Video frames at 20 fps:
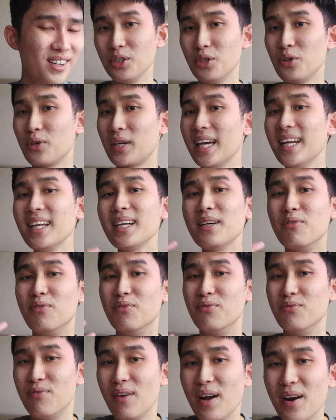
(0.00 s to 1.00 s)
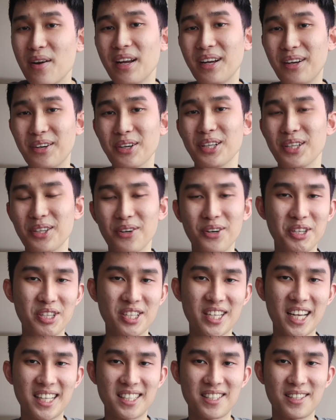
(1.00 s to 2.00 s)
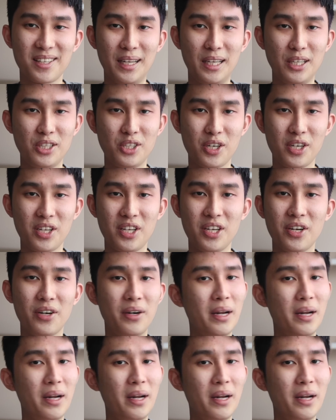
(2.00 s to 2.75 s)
you're getting a very good noise cancellation here.